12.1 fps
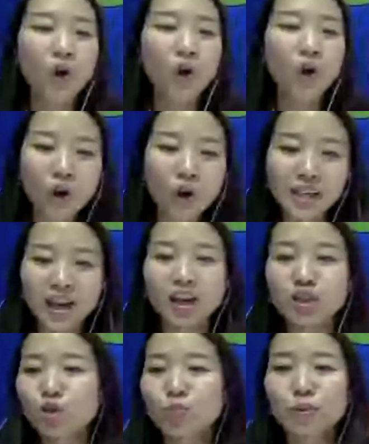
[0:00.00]
all the young
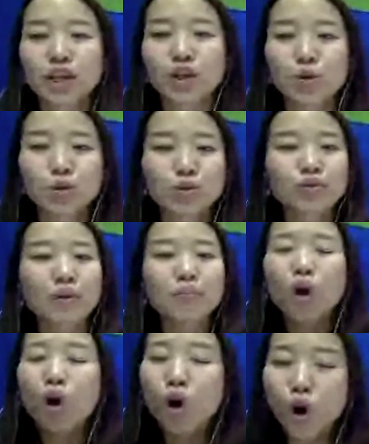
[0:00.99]
superheroes from
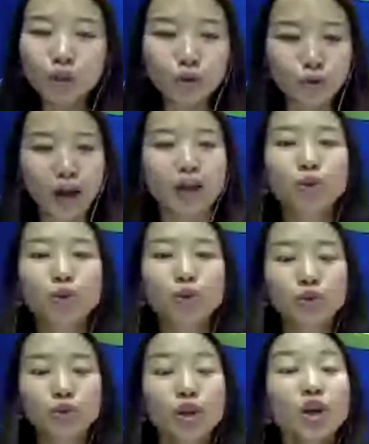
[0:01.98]
all around the
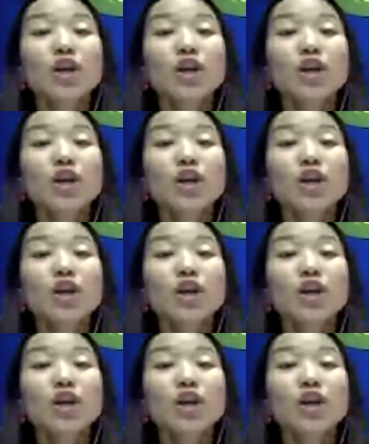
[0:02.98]
world